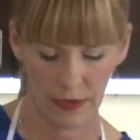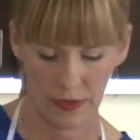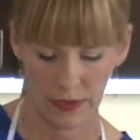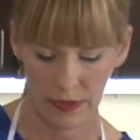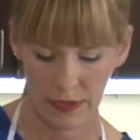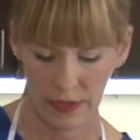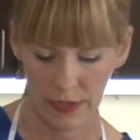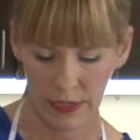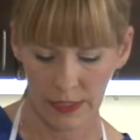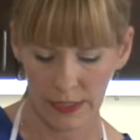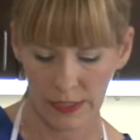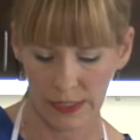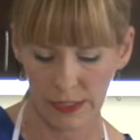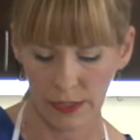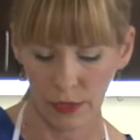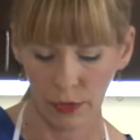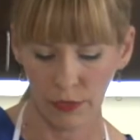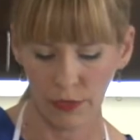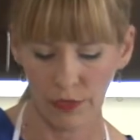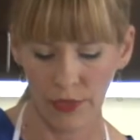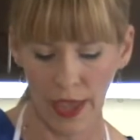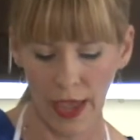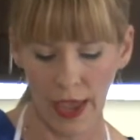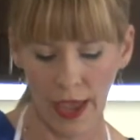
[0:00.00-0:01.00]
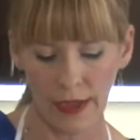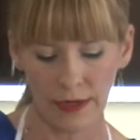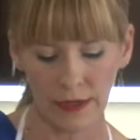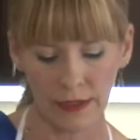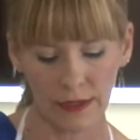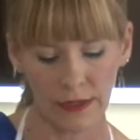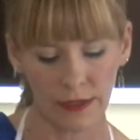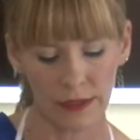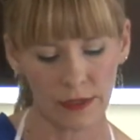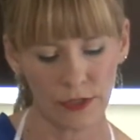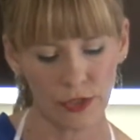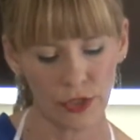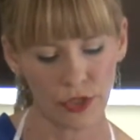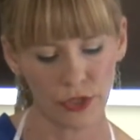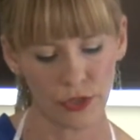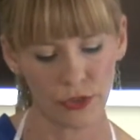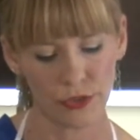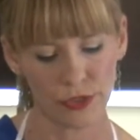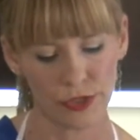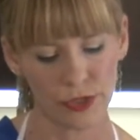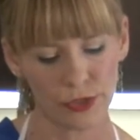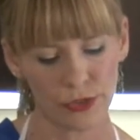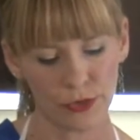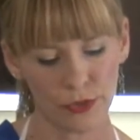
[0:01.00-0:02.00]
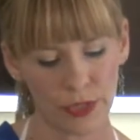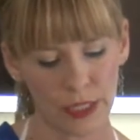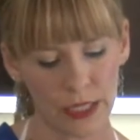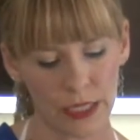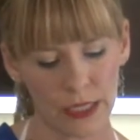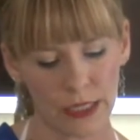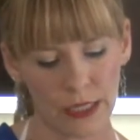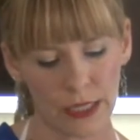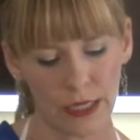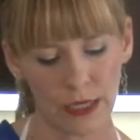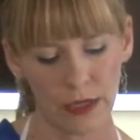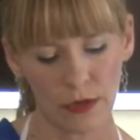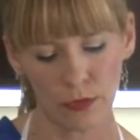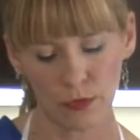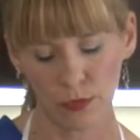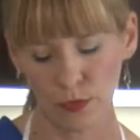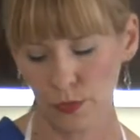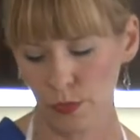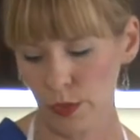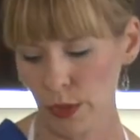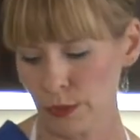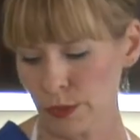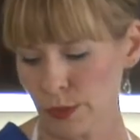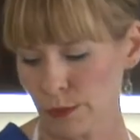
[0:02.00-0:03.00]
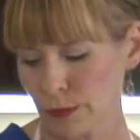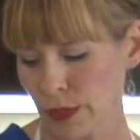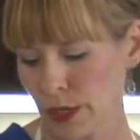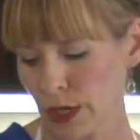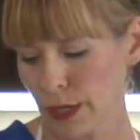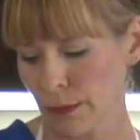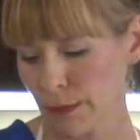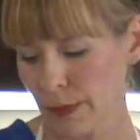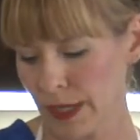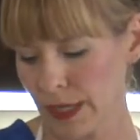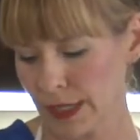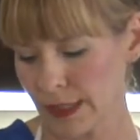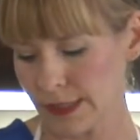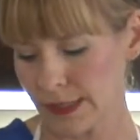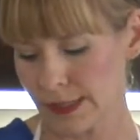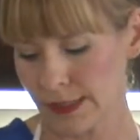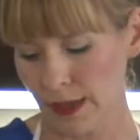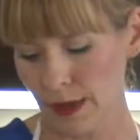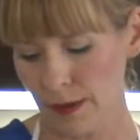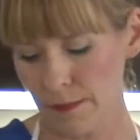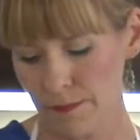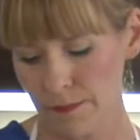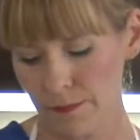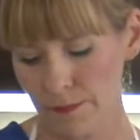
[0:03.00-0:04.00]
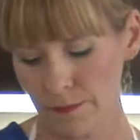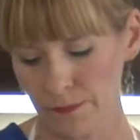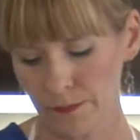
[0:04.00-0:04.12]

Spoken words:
Okay, so that is your zucchini rosemary pizza.